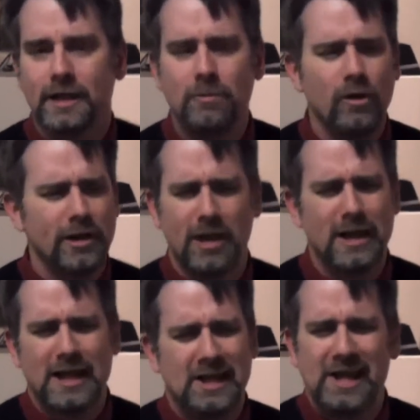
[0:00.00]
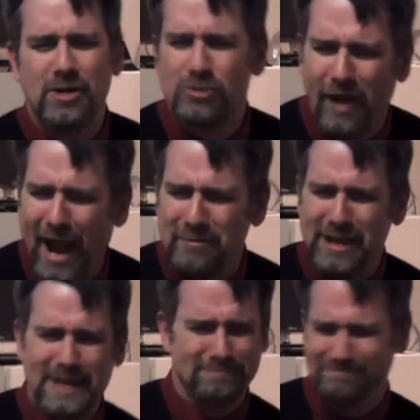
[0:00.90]
the more he thought,
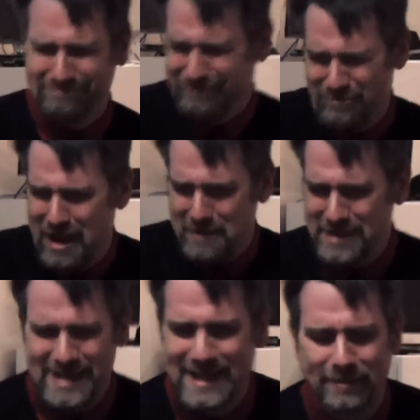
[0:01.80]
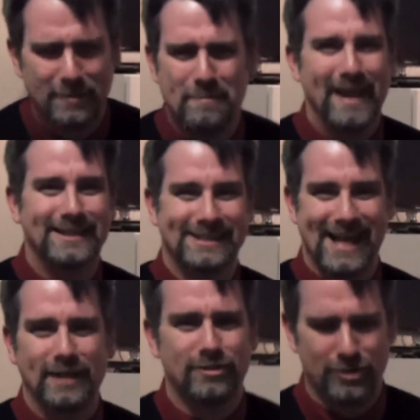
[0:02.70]
gravity doesn't make
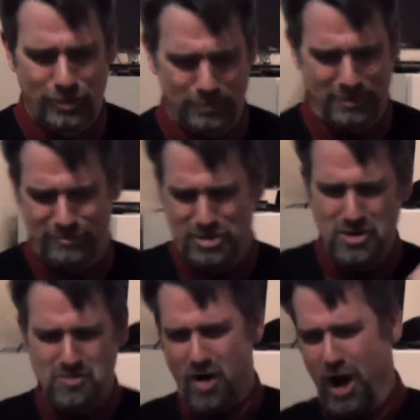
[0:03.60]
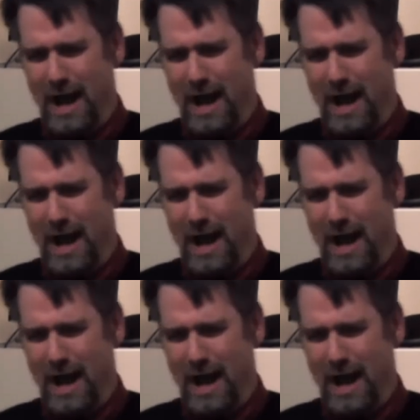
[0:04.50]
sense in terms of two